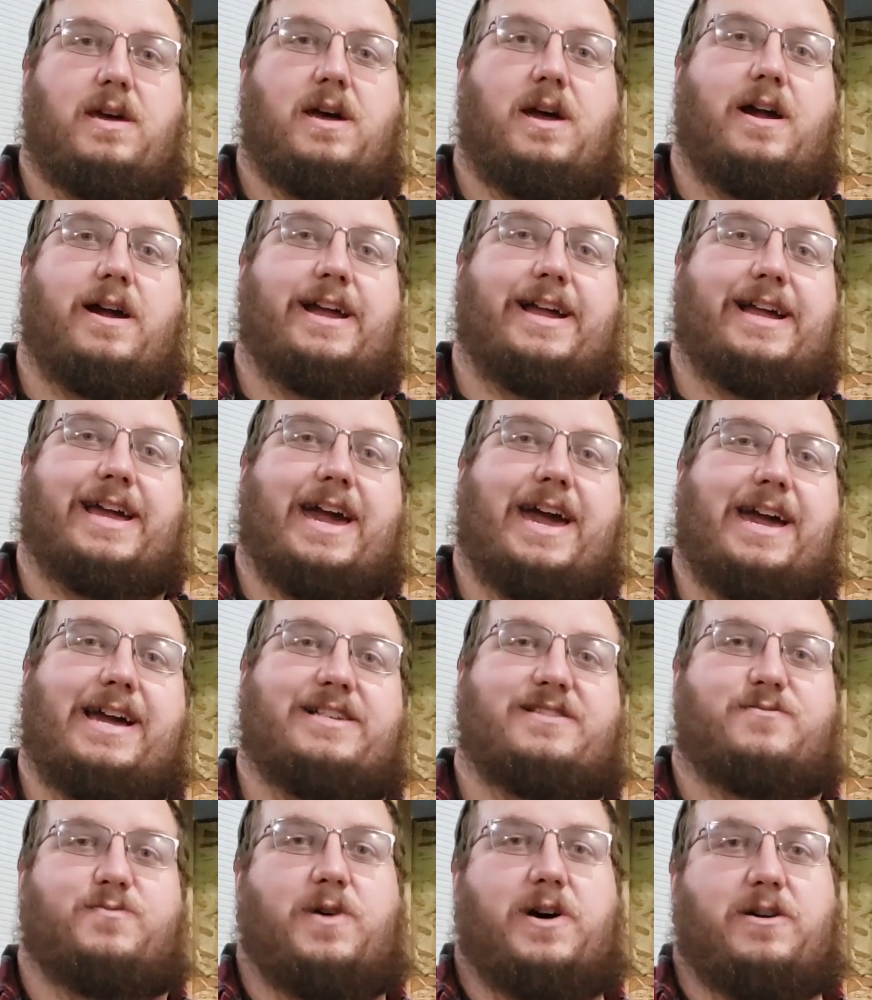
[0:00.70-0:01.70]
Alright
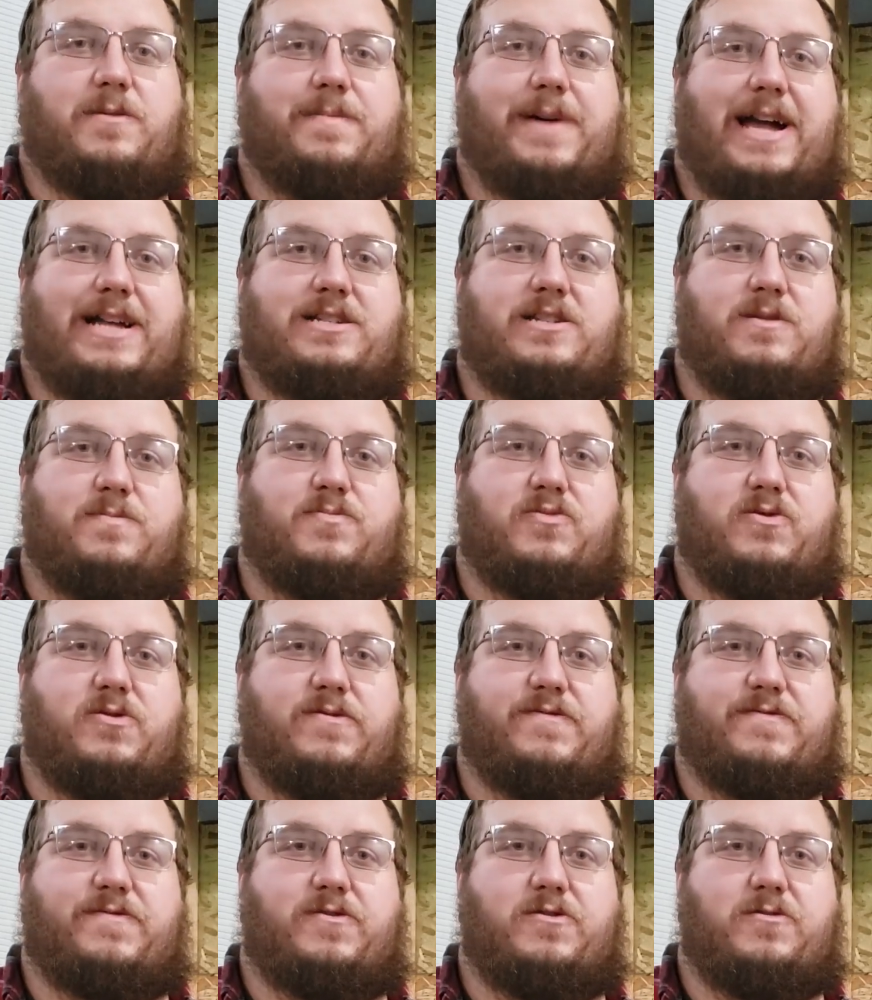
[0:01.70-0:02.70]
guys, welcome back to the
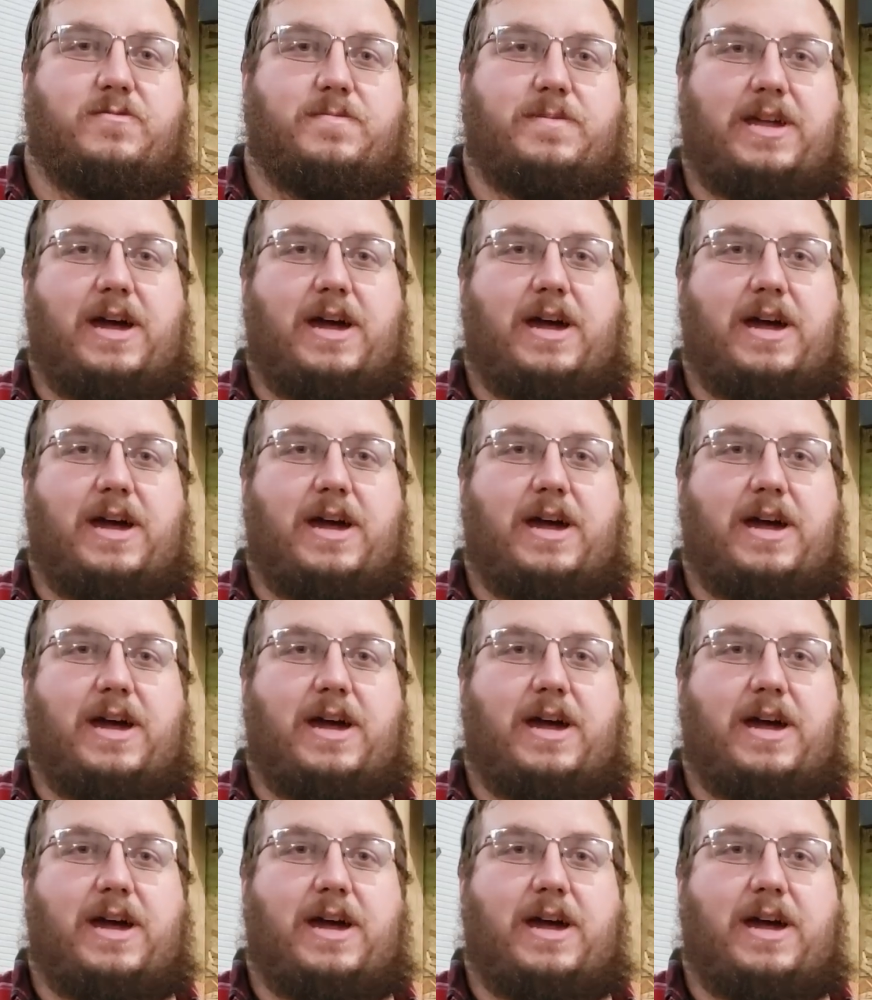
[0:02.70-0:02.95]
proof room.